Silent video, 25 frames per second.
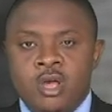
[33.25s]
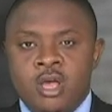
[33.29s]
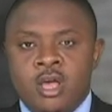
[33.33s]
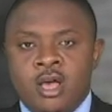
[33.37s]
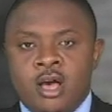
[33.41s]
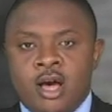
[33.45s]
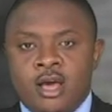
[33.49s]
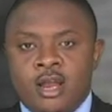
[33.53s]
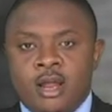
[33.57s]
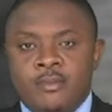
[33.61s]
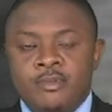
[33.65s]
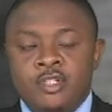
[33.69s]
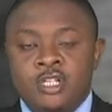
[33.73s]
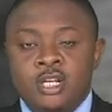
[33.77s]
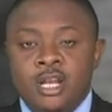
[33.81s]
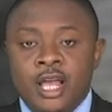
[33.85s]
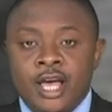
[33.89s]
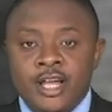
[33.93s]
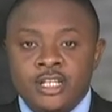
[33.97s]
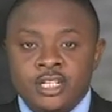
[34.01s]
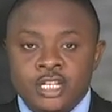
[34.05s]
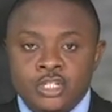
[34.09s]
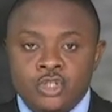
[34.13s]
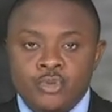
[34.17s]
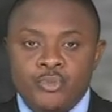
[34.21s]
and I'm
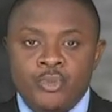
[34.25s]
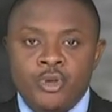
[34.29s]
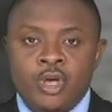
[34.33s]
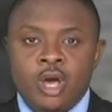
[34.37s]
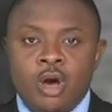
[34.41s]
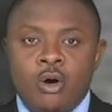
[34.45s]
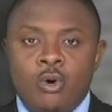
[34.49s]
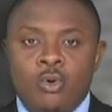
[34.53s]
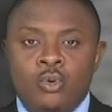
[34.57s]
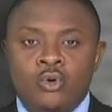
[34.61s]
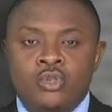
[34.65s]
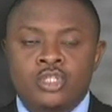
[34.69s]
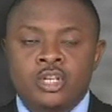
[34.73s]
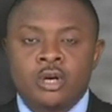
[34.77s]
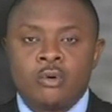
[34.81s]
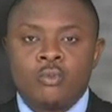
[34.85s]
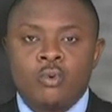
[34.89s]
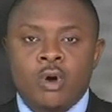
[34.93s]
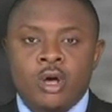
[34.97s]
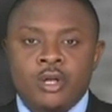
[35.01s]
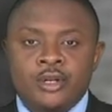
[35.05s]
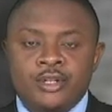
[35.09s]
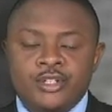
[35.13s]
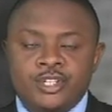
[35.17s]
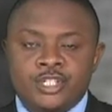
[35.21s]
delighted to be your host
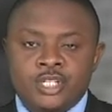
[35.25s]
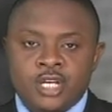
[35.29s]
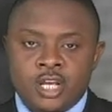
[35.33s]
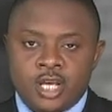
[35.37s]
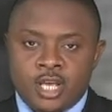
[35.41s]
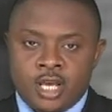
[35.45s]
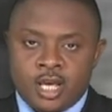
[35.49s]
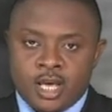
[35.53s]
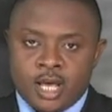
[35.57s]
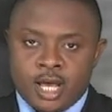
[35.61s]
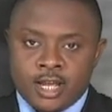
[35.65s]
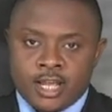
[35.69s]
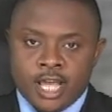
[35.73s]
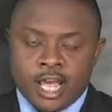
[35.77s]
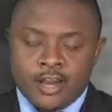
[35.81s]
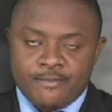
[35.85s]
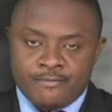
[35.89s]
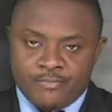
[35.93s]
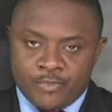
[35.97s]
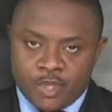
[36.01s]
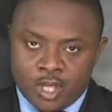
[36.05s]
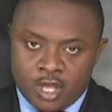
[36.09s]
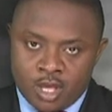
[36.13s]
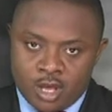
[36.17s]
once again.